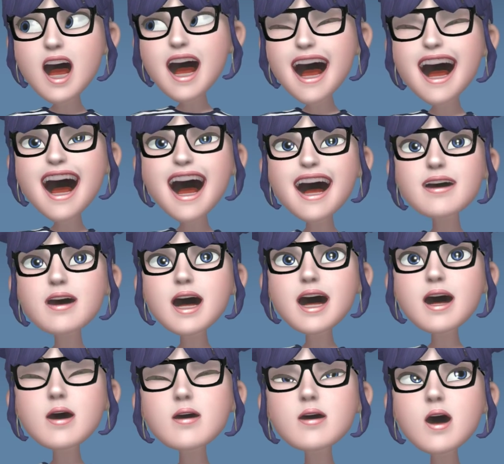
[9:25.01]
I have
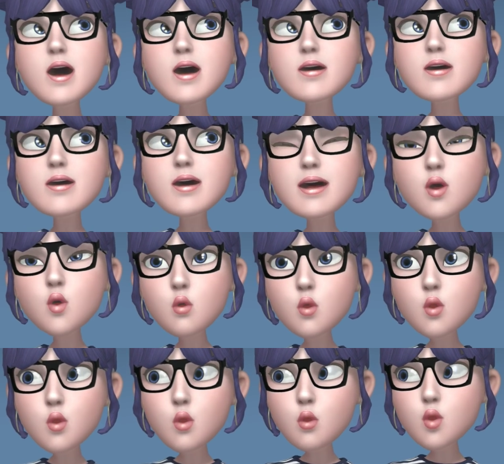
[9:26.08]
a
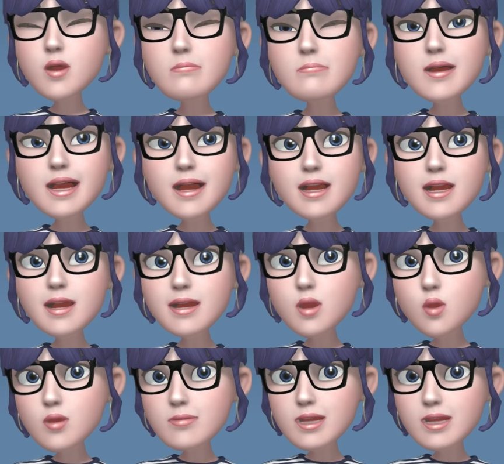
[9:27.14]
physical dependence
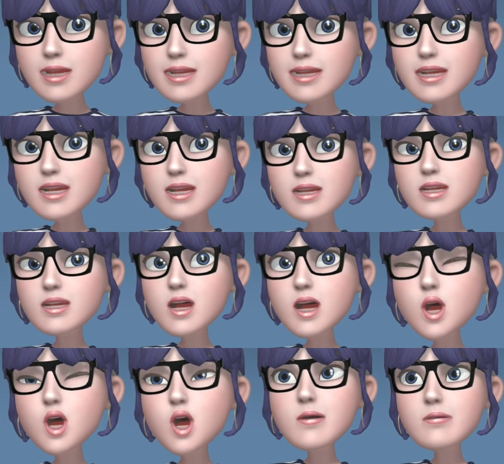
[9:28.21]
on the medicine
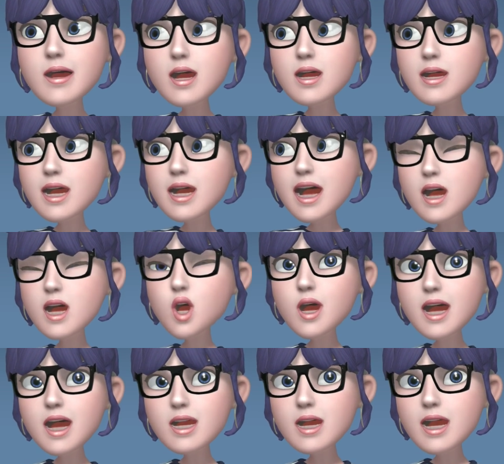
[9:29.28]
because it has shut
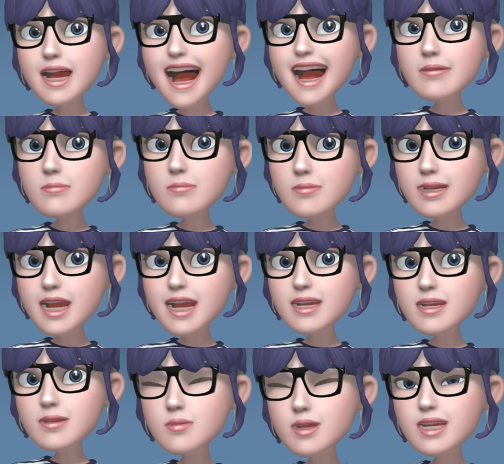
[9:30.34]
down the GABA
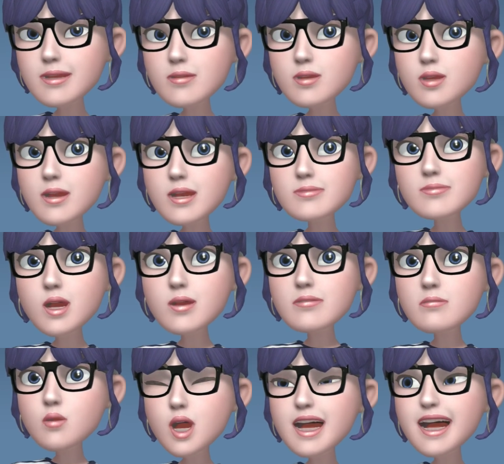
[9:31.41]
receptors in my
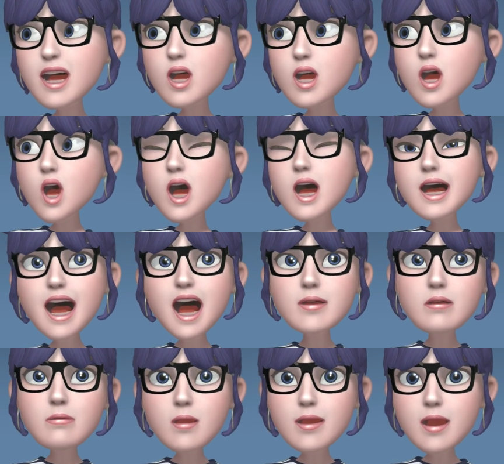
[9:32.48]
brain.
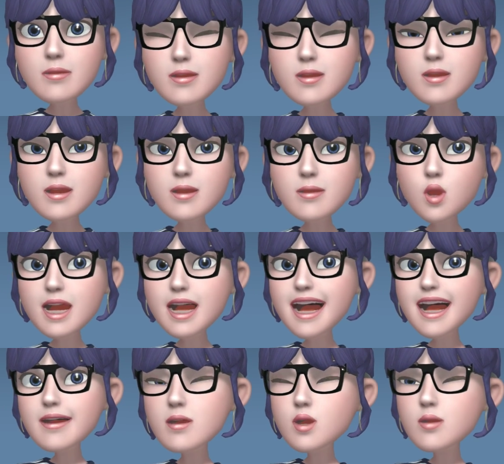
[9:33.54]
GABA receptors is what
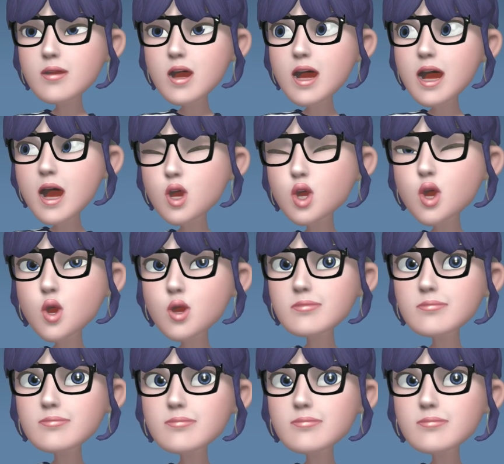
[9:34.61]
keeps your body calm.